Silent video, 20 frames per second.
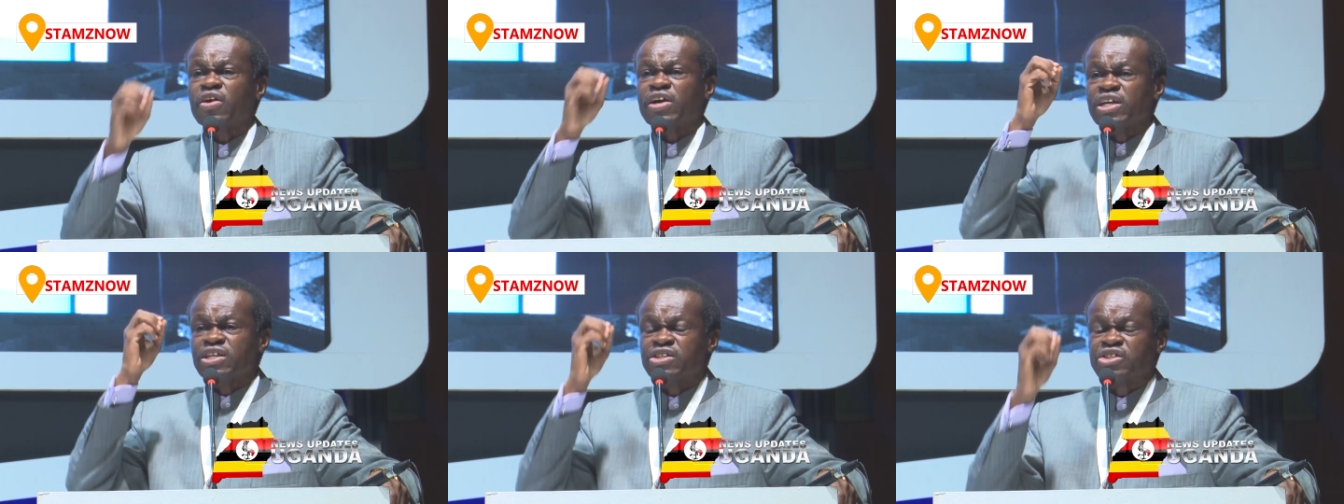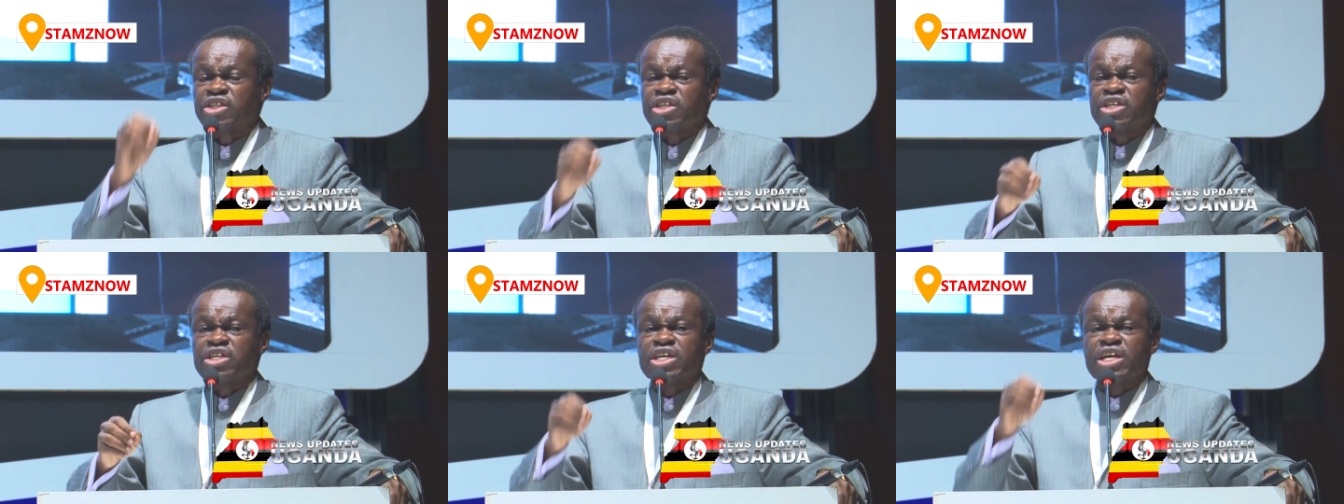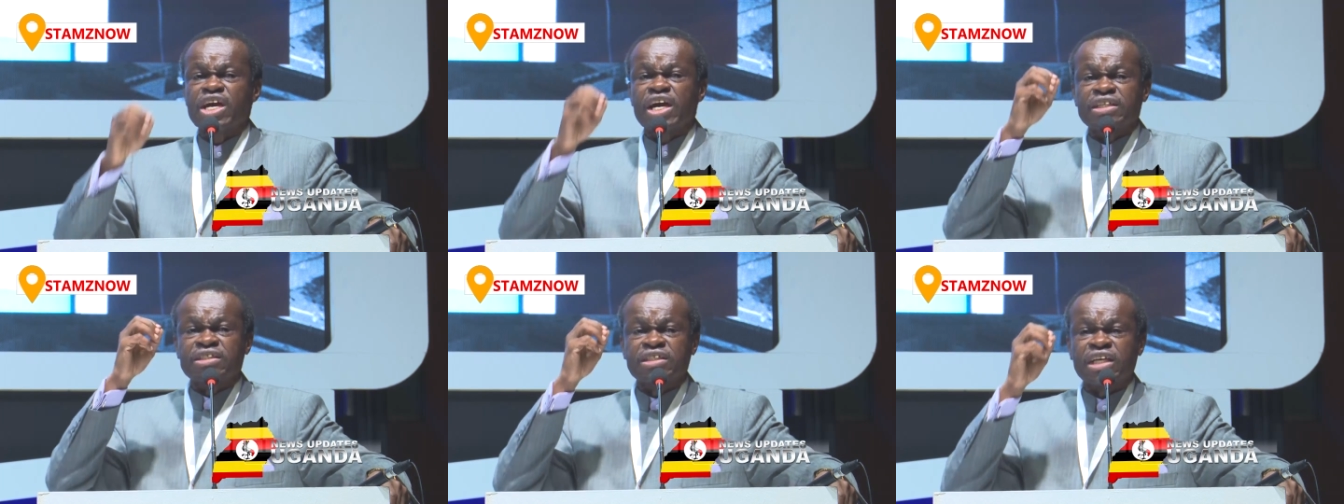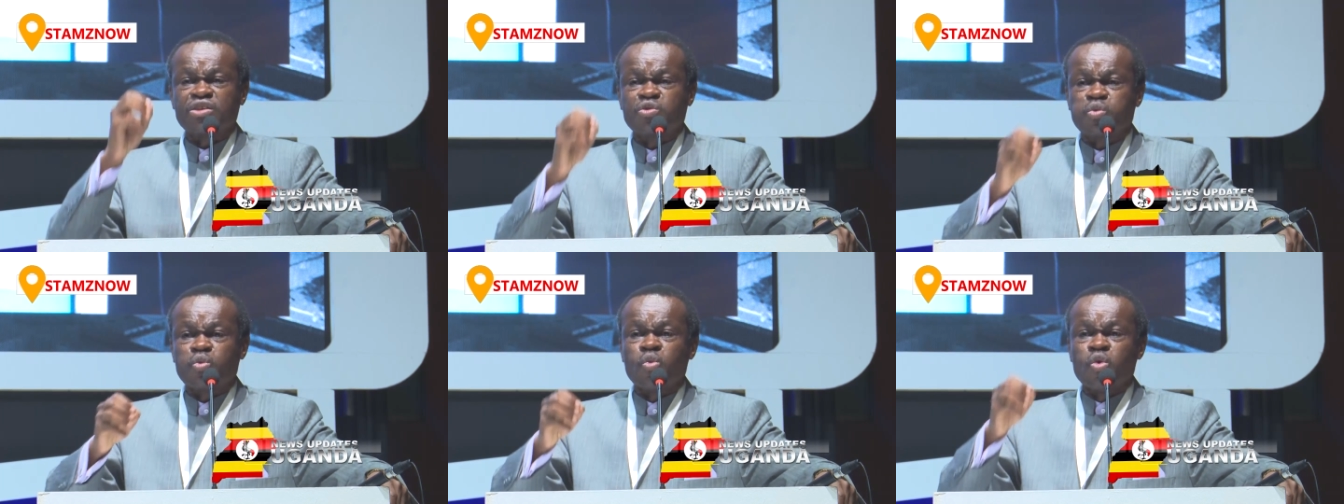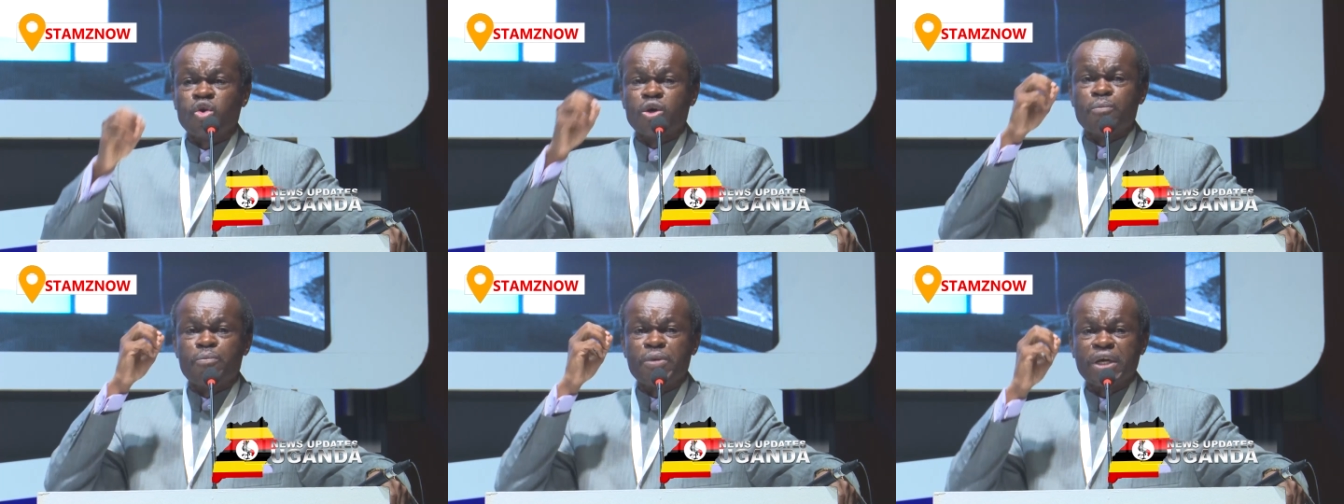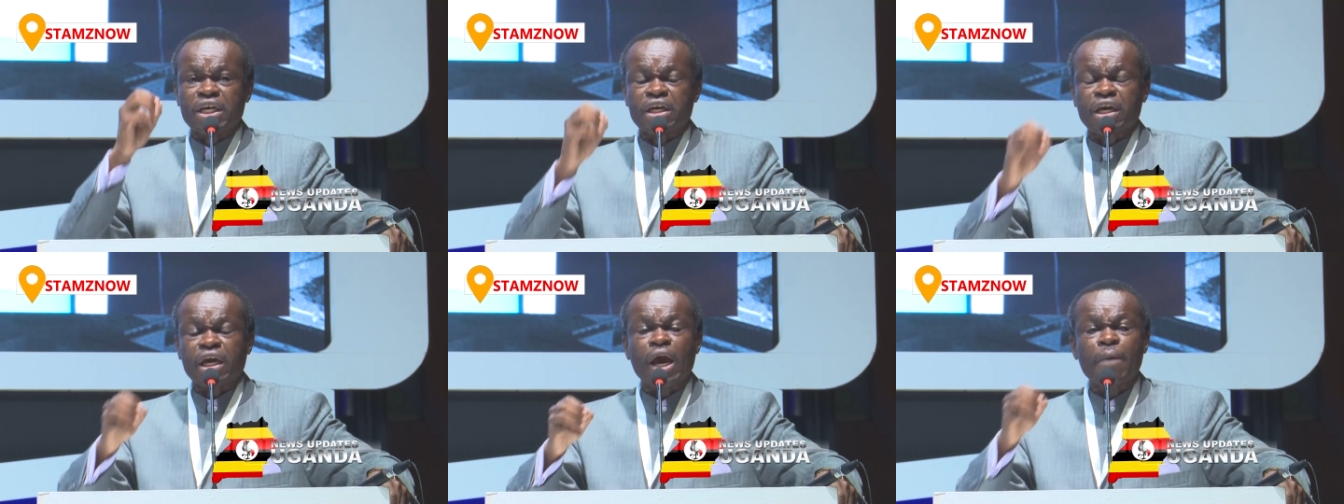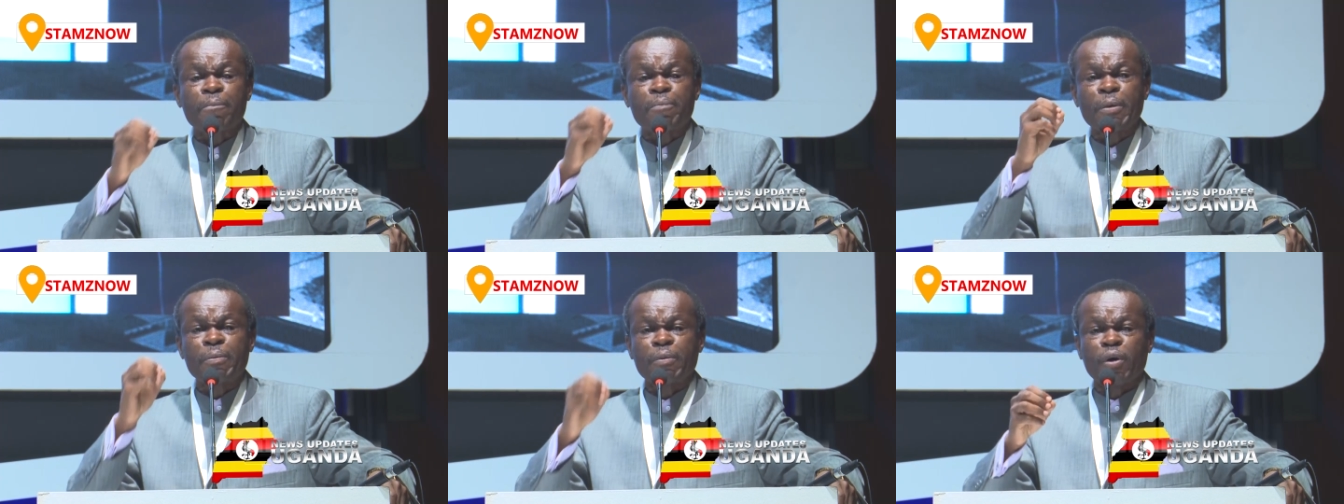engineers that would be
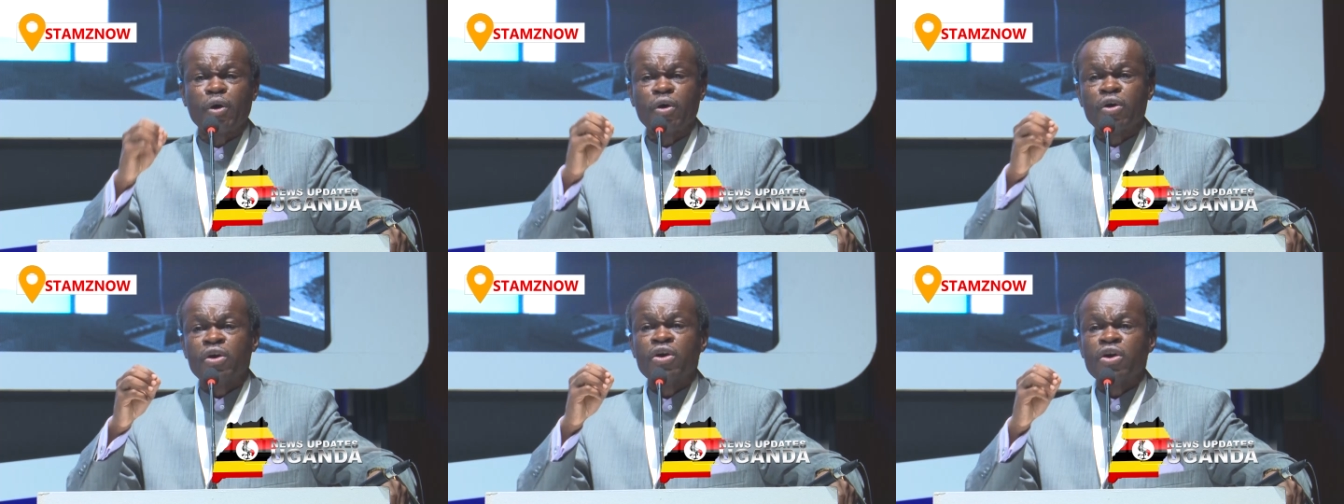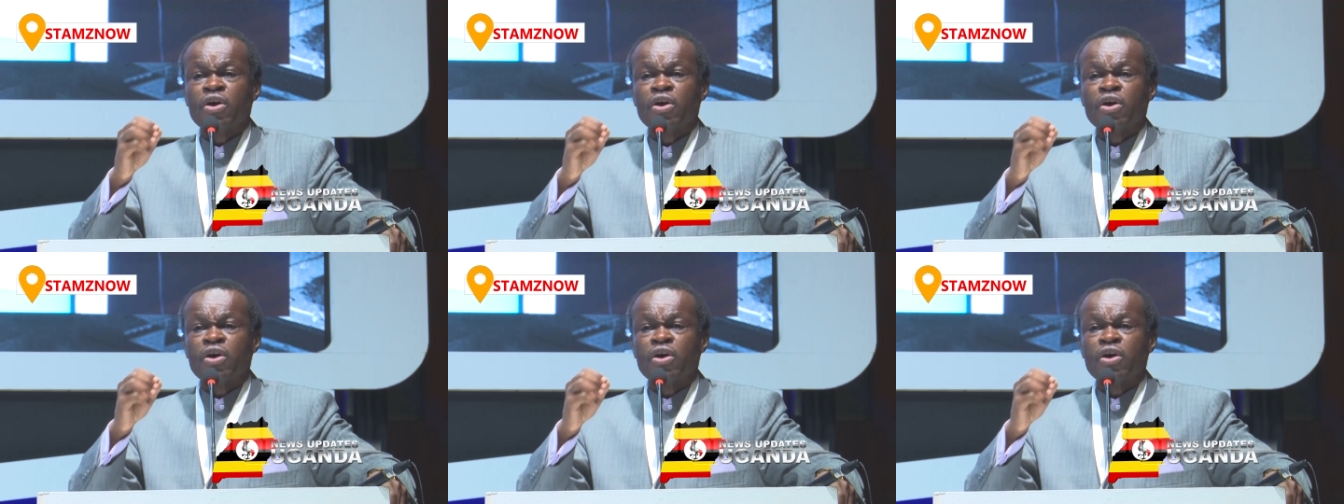capable